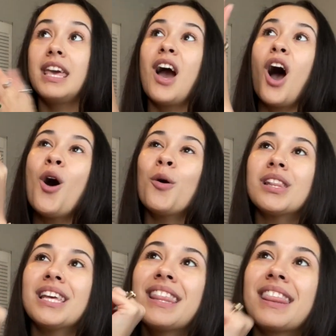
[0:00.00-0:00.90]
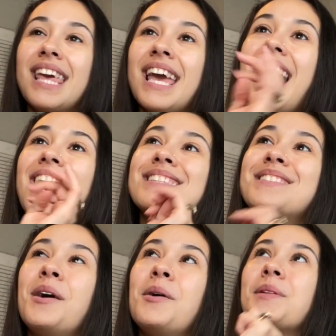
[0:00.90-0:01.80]
The only thing I
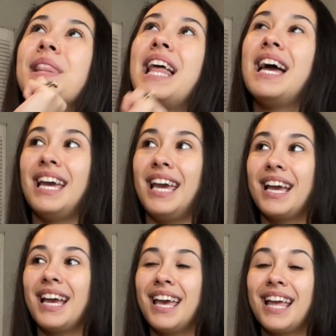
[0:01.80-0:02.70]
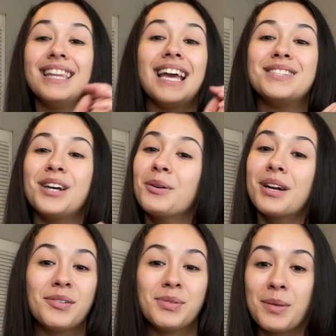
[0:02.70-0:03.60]
don't like, they don't
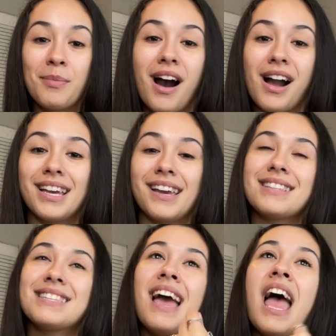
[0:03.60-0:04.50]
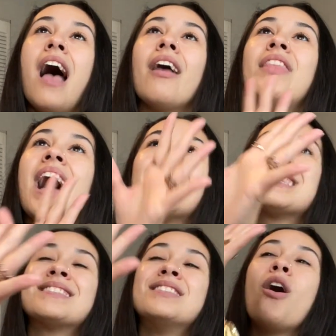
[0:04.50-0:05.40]
come with pockets.
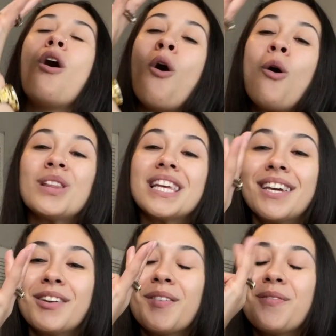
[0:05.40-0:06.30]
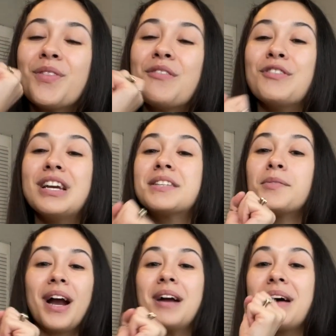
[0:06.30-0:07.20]
That's the only reason
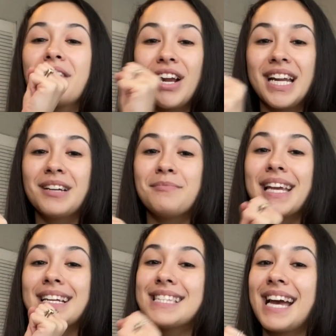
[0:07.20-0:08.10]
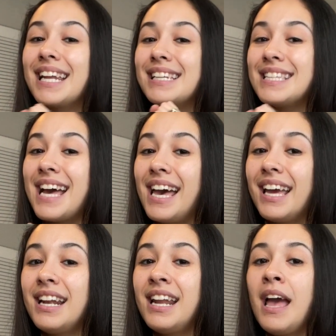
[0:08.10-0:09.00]
why I'm not rating them like a 10 out of
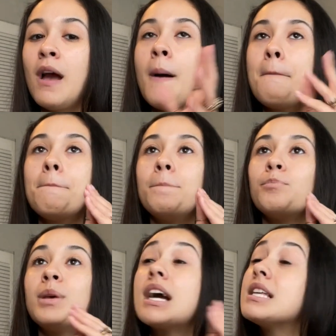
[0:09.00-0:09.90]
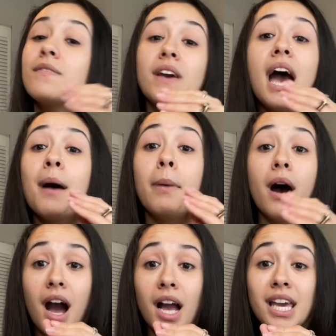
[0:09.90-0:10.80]
10, because if it had
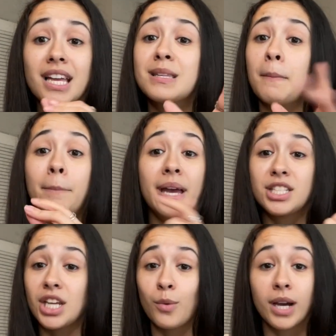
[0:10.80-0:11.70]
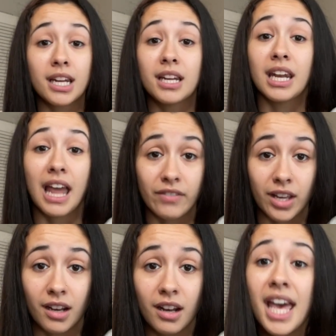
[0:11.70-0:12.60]
pockets, bitch, it will get an
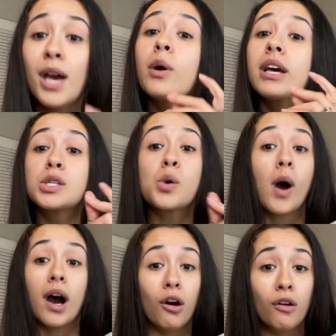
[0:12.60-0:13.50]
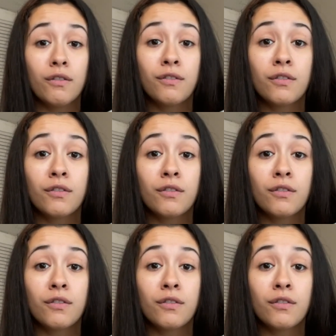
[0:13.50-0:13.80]
11, it will get a 12,